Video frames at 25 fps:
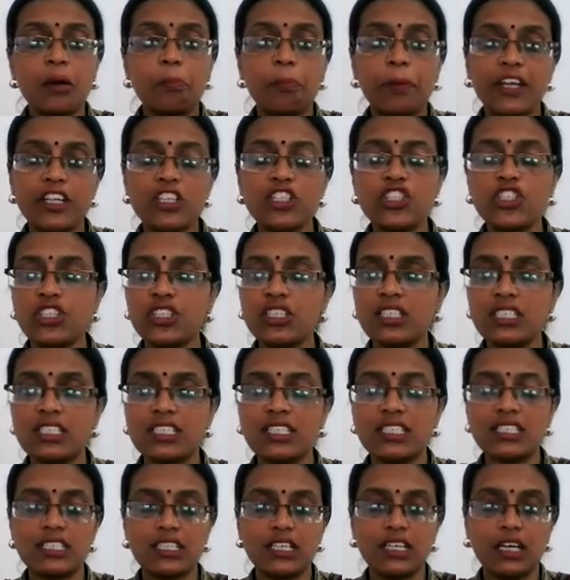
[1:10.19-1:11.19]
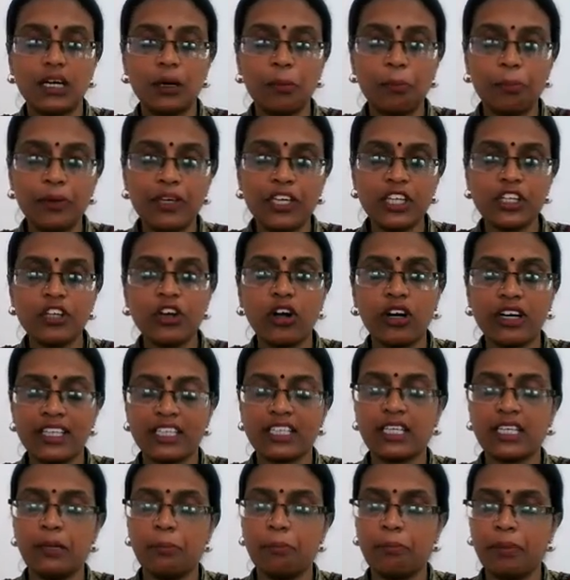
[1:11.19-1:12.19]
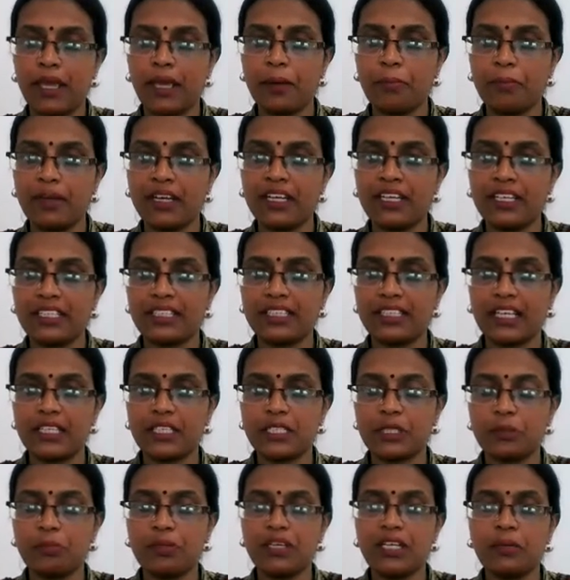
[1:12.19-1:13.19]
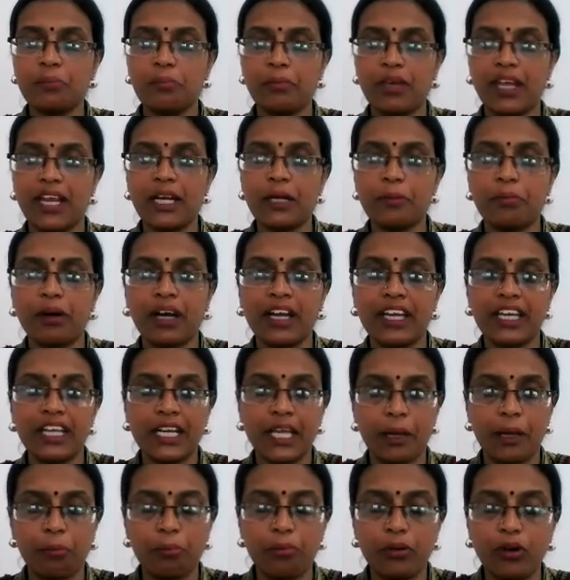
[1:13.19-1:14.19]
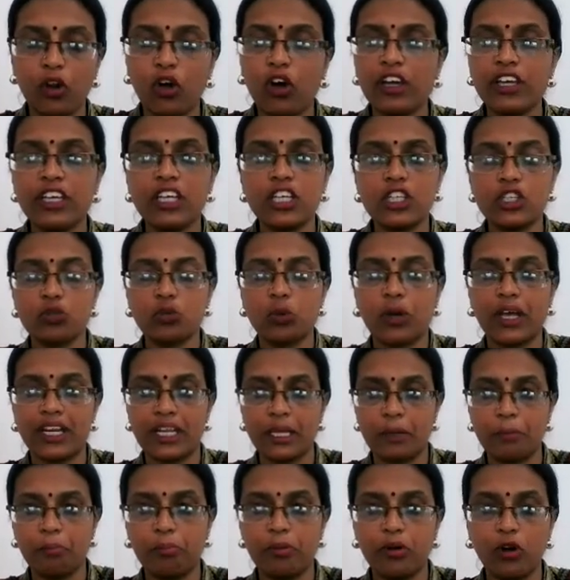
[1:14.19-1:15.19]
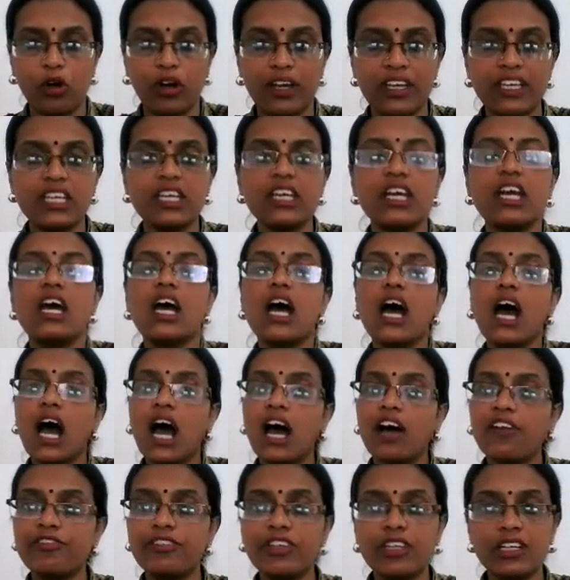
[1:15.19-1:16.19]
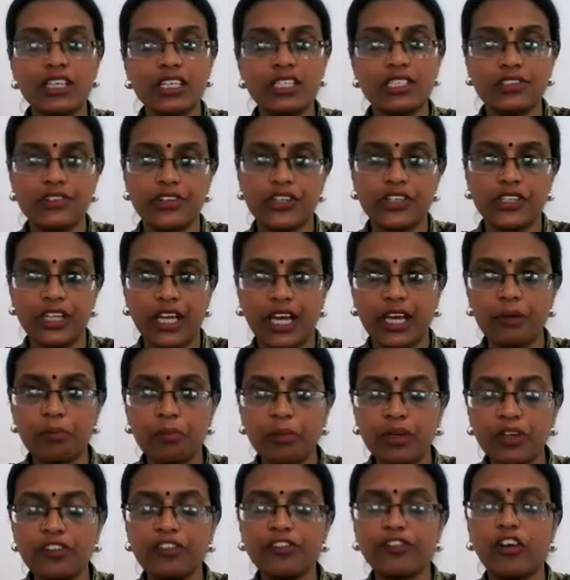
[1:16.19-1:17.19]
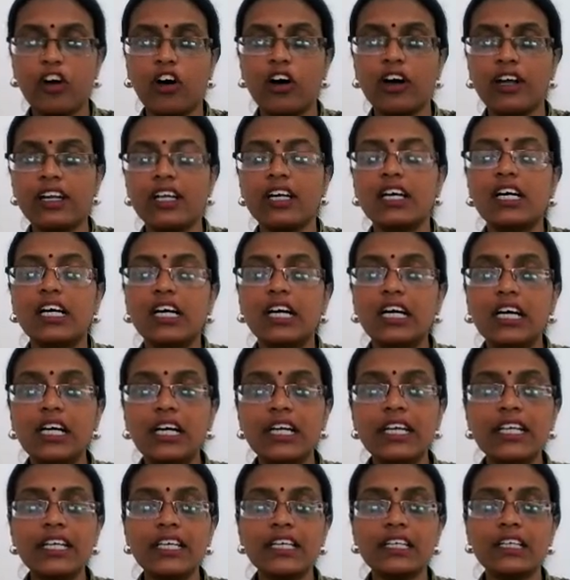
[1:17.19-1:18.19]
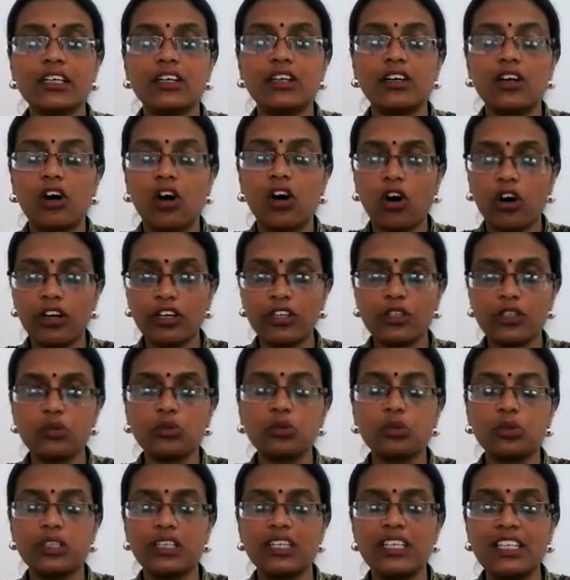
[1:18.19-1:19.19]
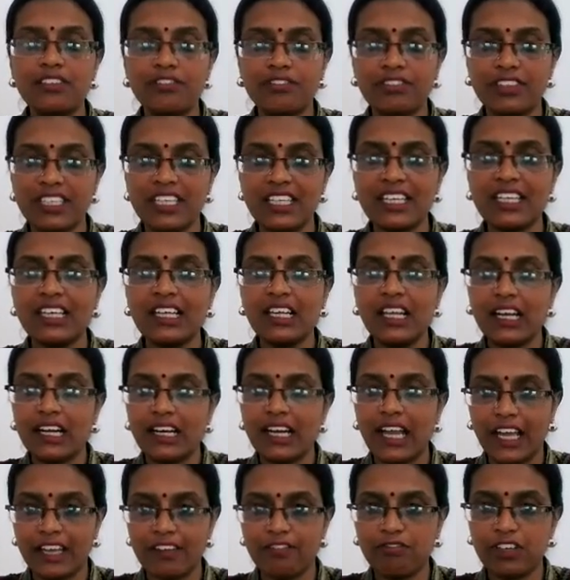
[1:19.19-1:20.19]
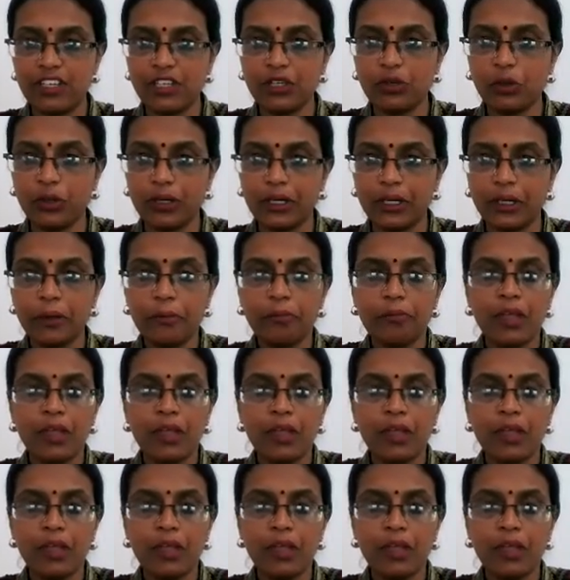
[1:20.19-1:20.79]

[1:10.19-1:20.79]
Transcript: Pension is a periodical payment that is being made by an employer to an employee after his retirement for earning or to live the livelihood.